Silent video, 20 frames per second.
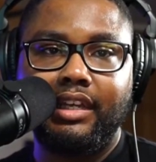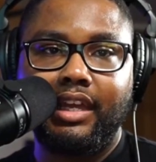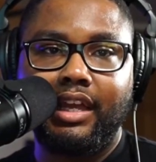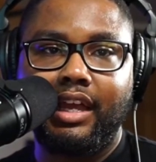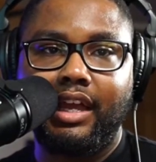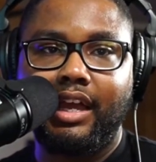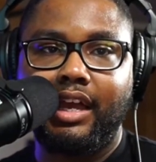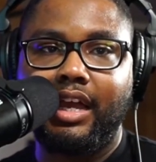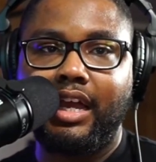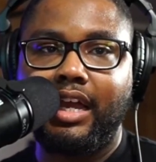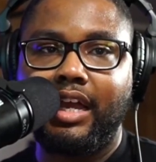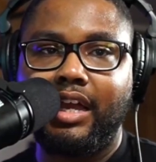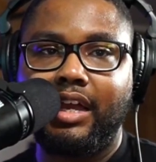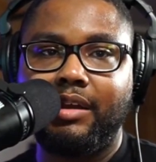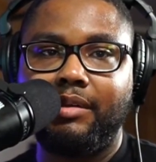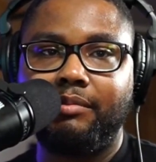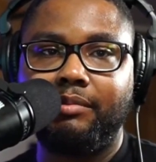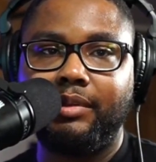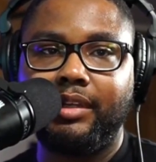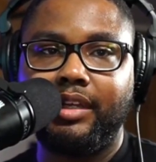
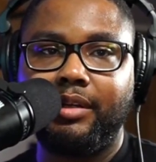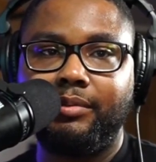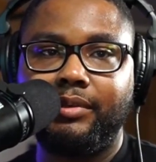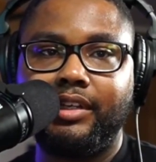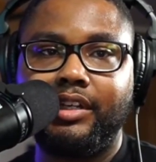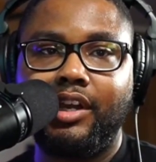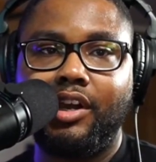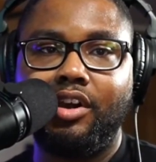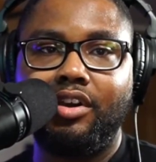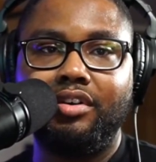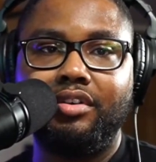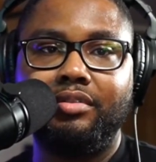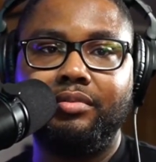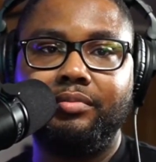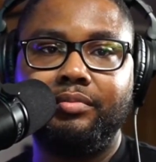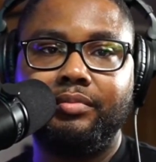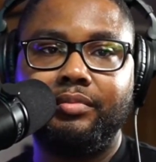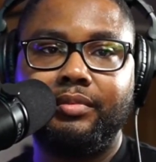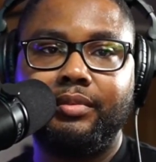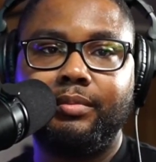Here we go.
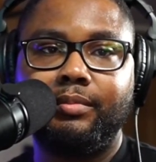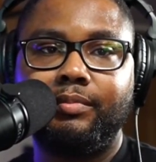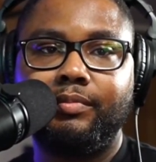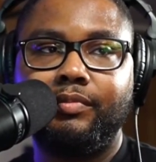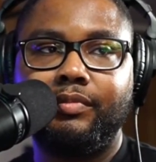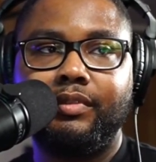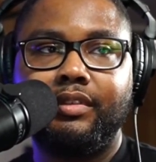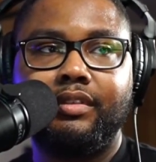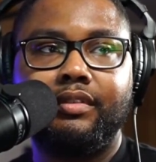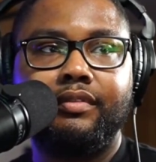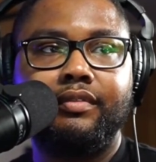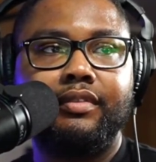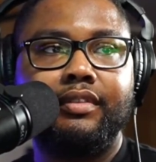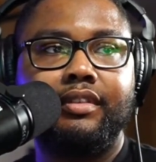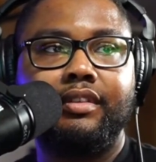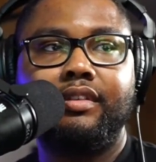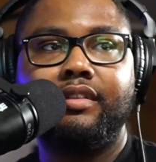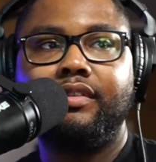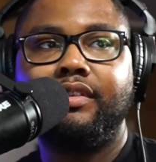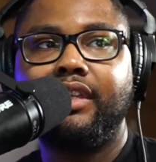
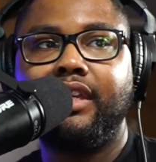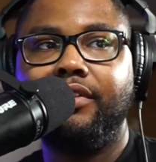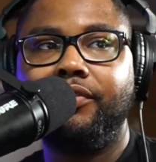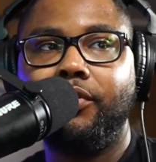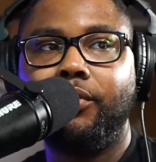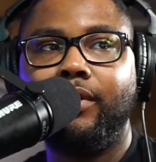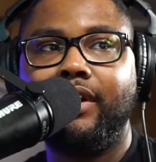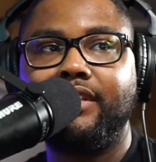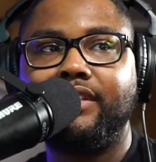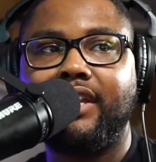Giveaway